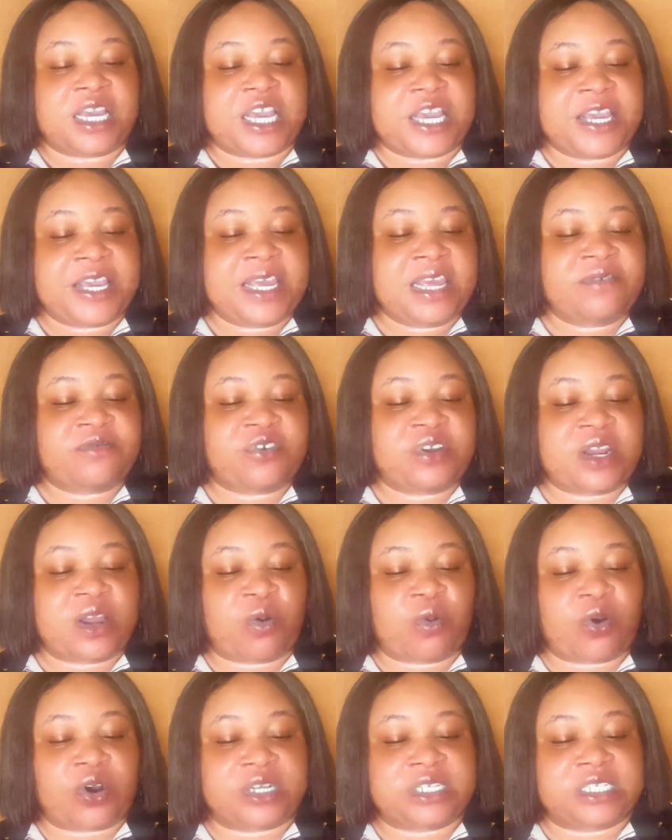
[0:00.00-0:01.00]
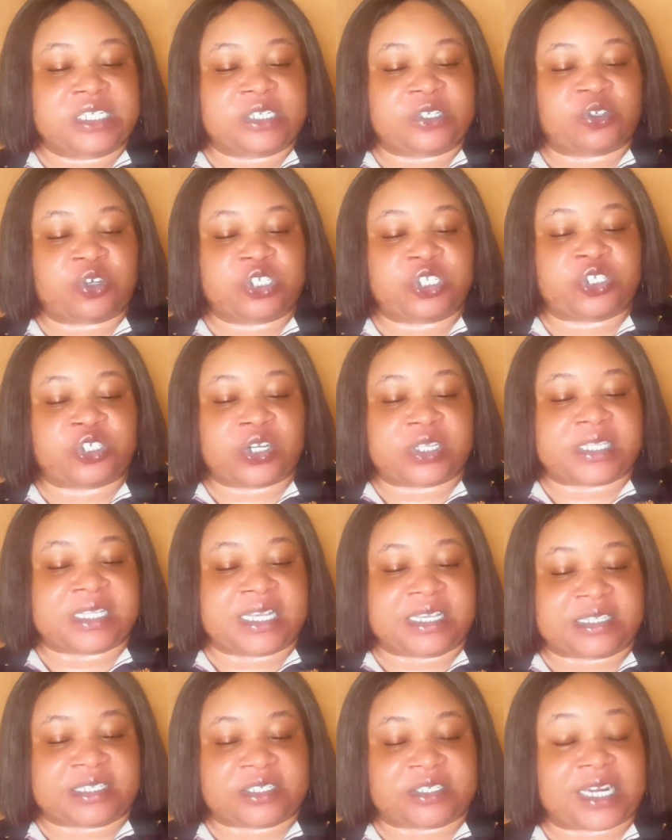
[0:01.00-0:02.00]
Even a warning, not just
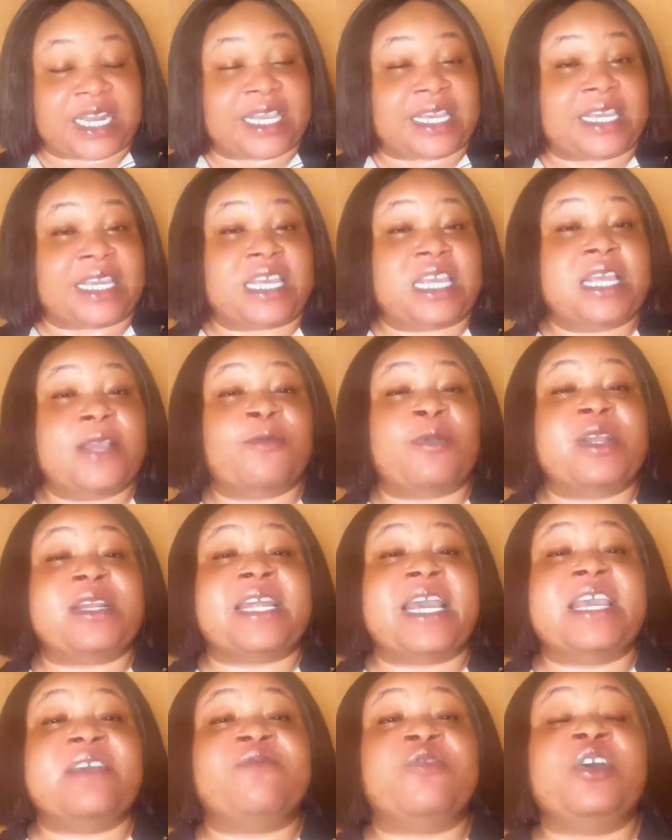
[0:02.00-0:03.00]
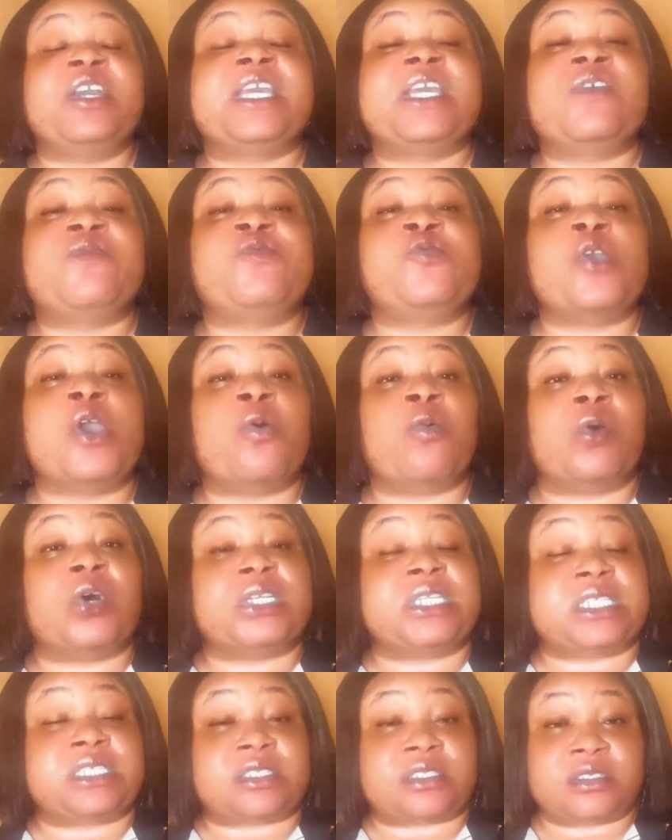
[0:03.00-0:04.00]
a strike. When they even give you a
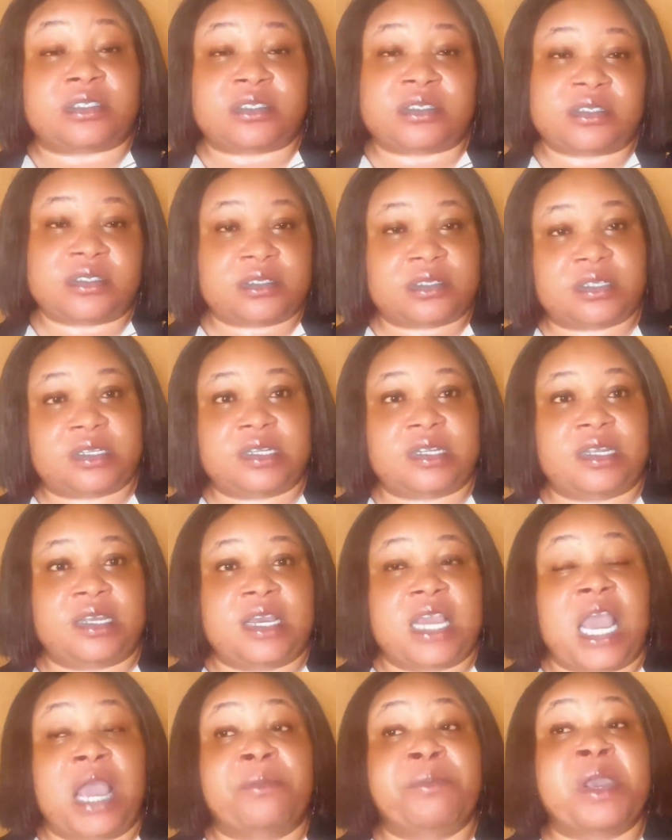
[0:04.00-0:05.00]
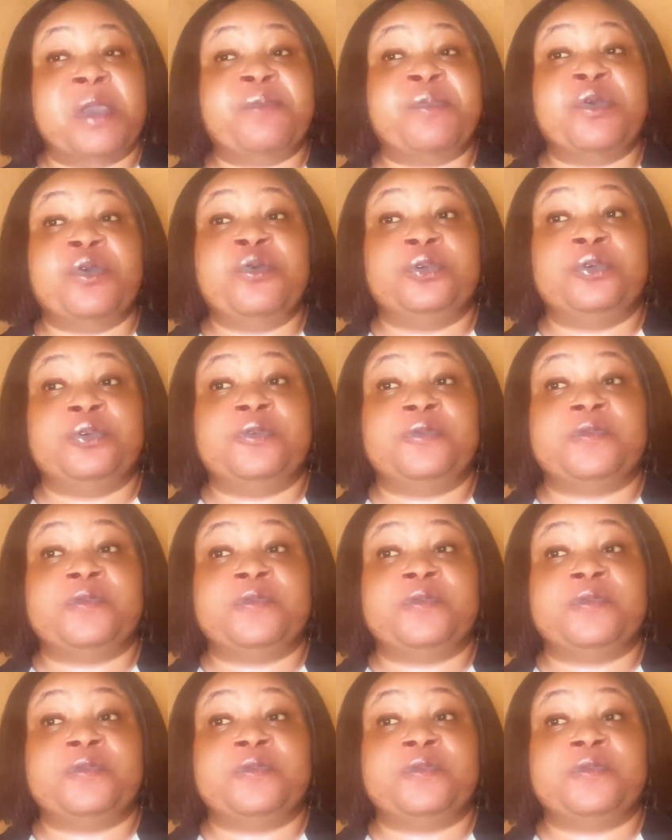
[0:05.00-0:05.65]
warning, maybe